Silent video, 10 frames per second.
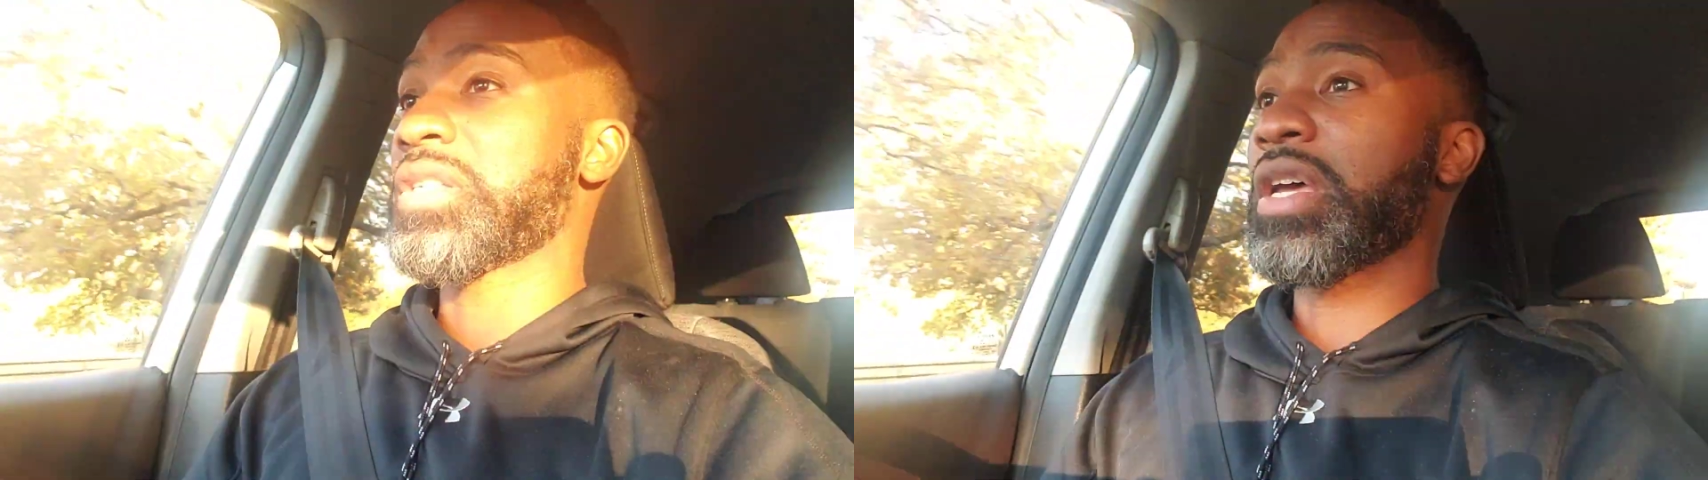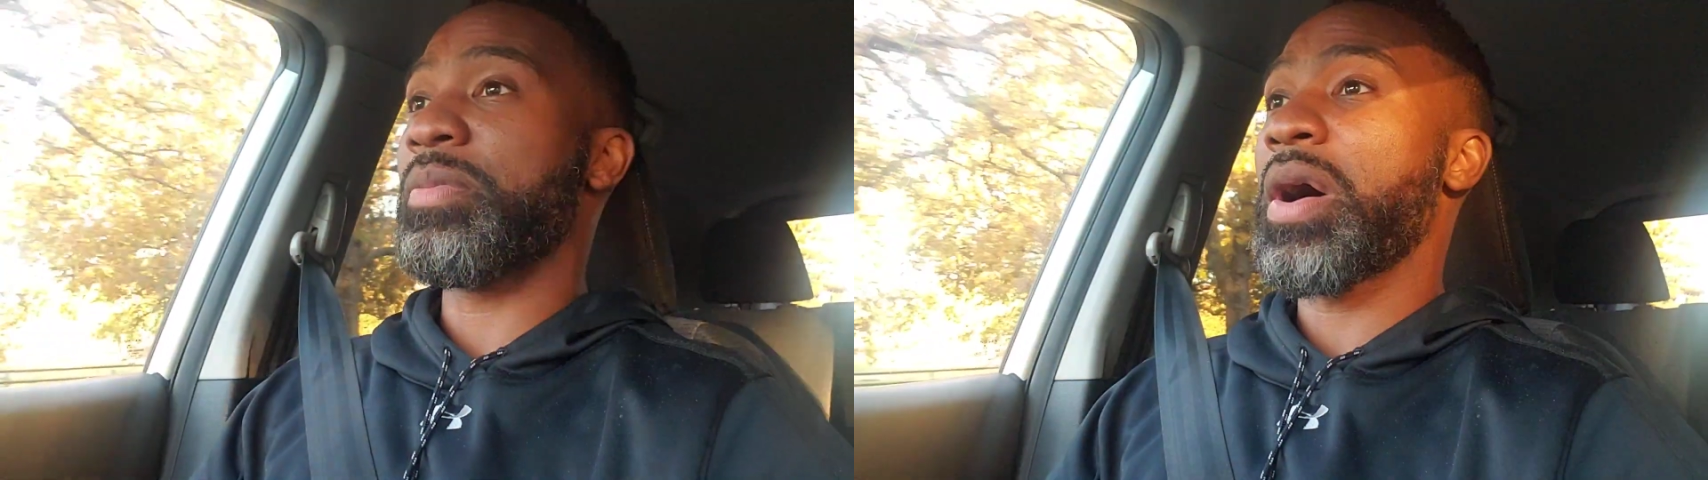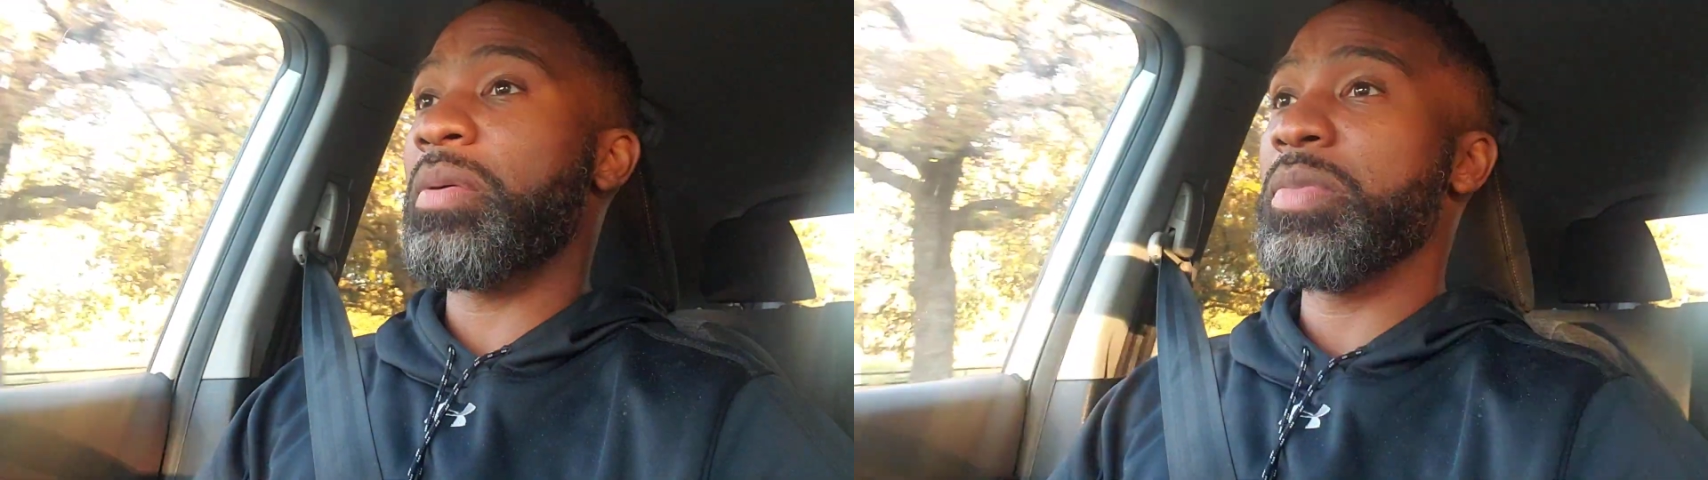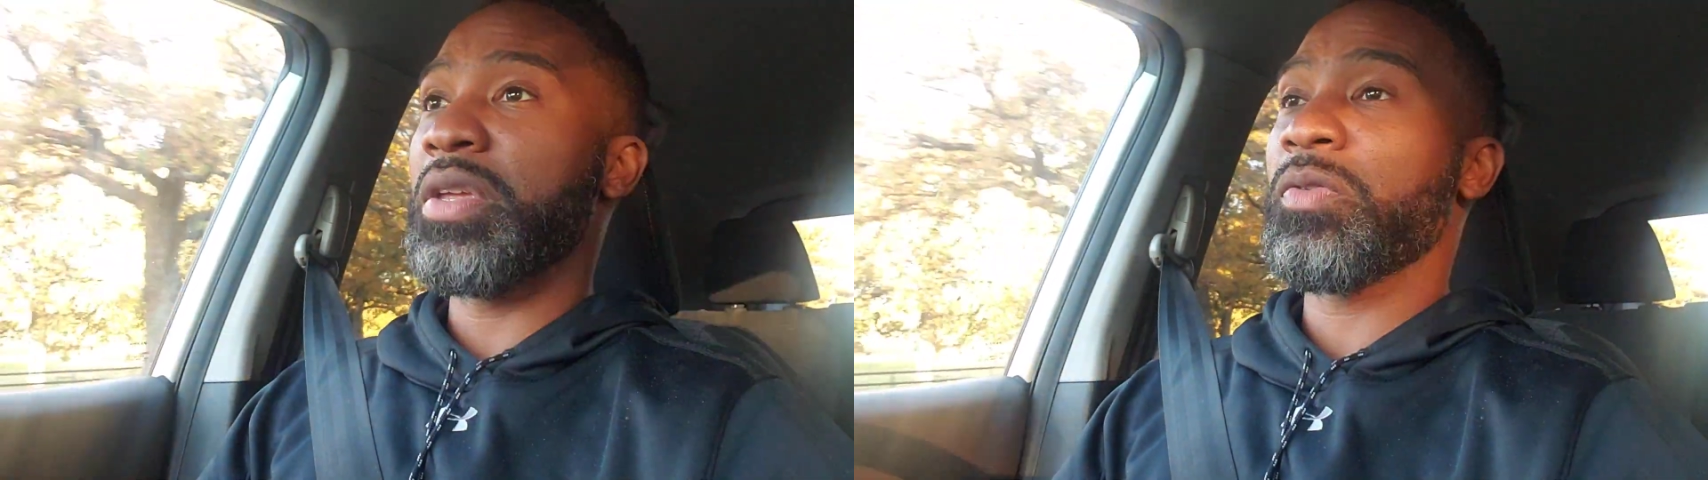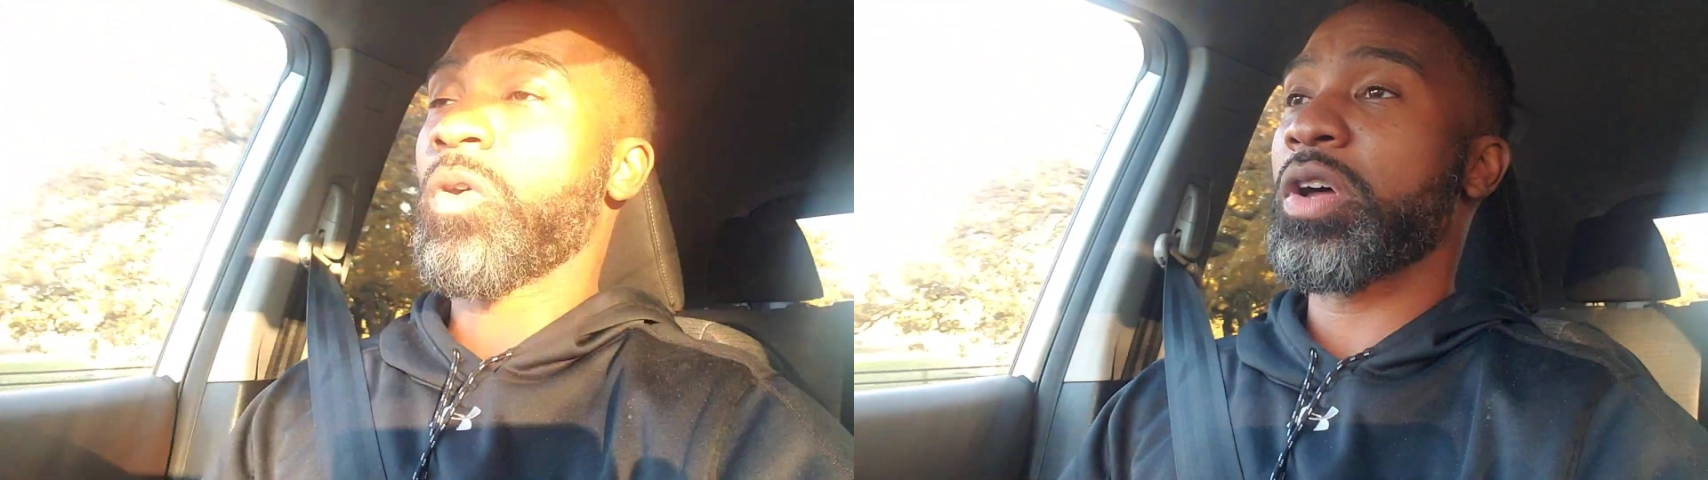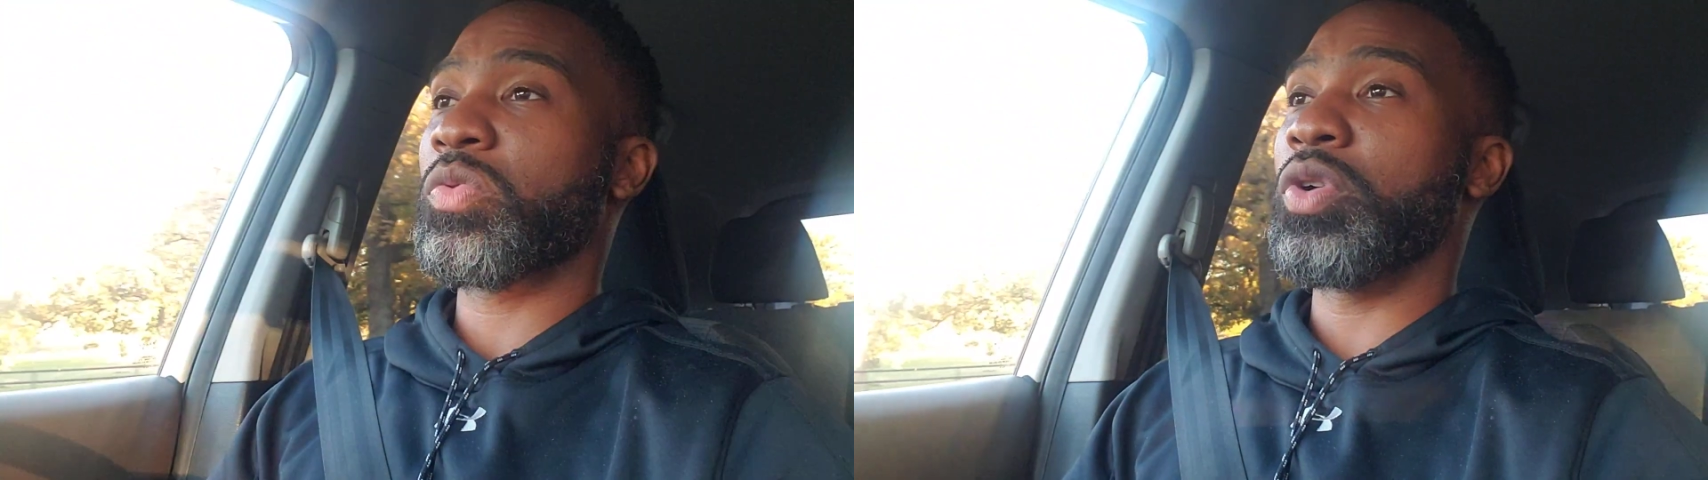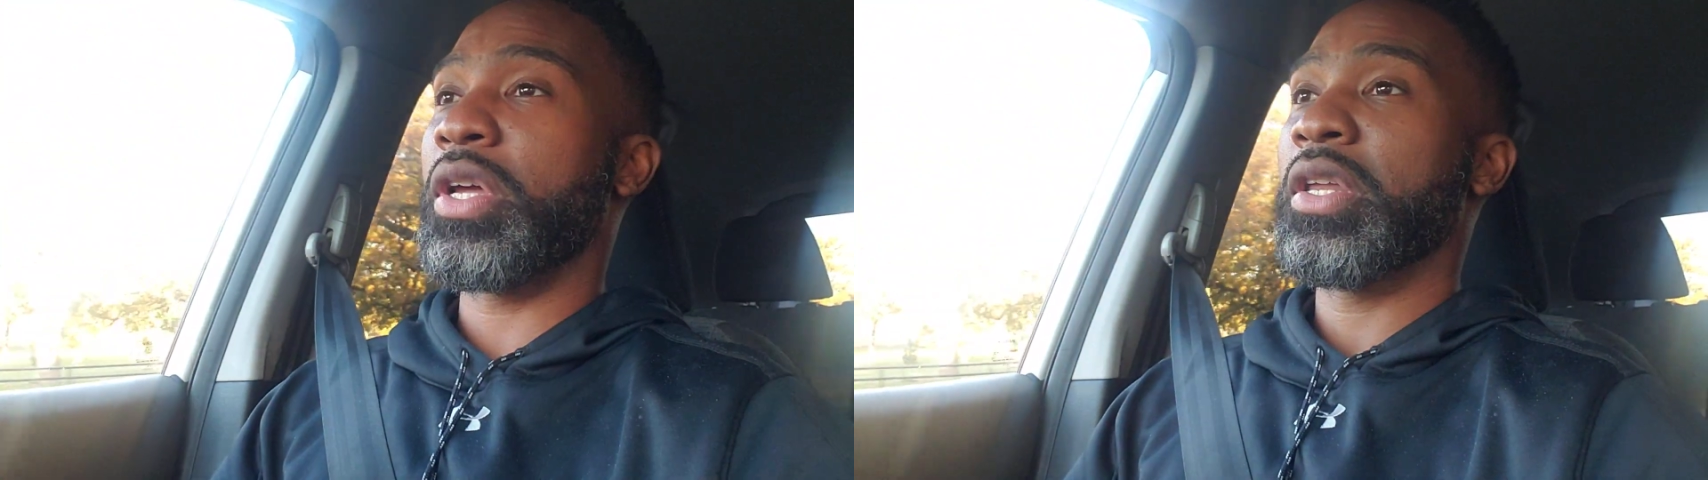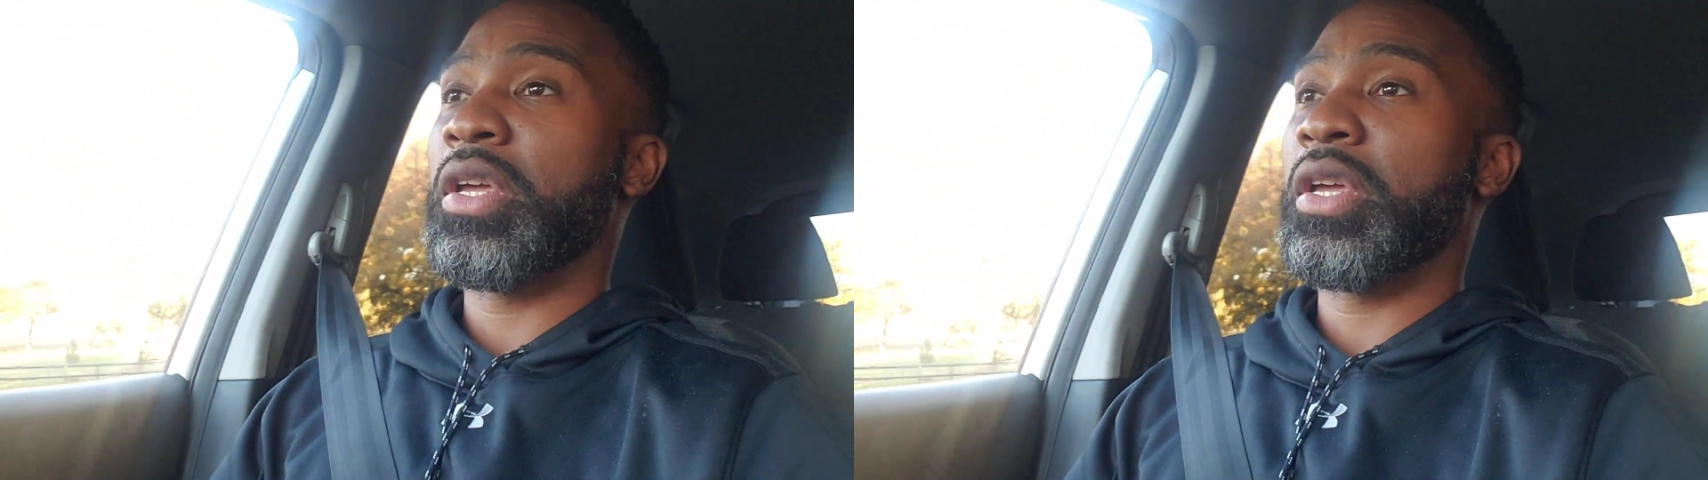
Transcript: say about me as far as what